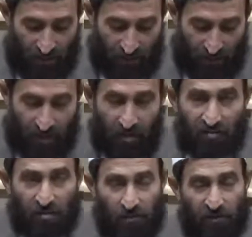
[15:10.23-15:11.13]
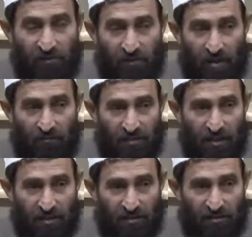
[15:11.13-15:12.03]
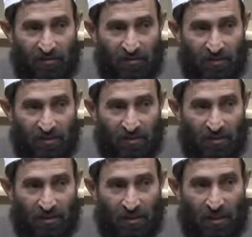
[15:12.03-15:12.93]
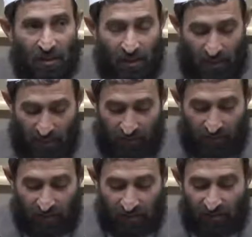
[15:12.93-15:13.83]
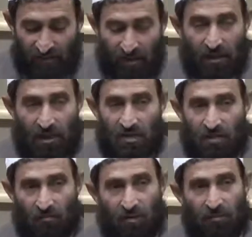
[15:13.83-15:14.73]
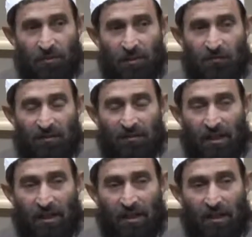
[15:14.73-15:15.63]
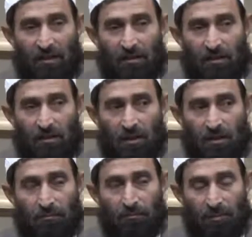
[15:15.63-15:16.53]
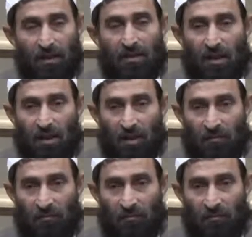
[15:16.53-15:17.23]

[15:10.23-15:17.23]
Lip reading: He is the person of status. And that is the connection with the previous ayah, that many times